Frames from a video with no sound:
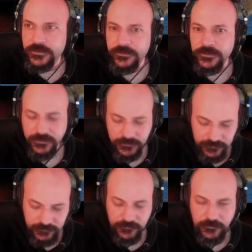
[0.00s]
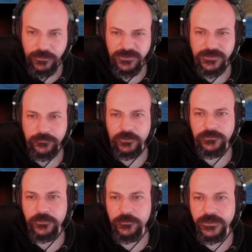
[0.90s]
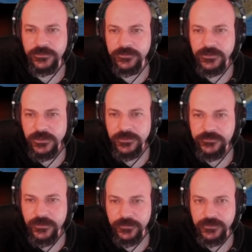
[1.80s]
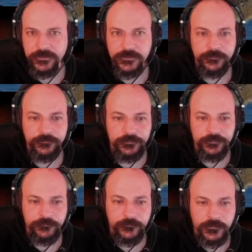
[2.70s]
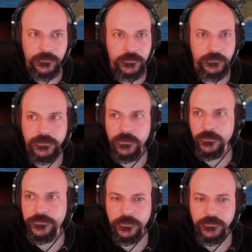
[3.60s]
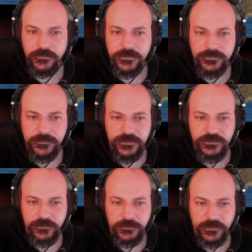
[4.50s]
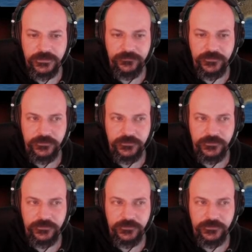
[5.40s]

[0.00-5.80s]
the. We'll probably take both of them, but let's grab these. We also need to make sure that we don't leave this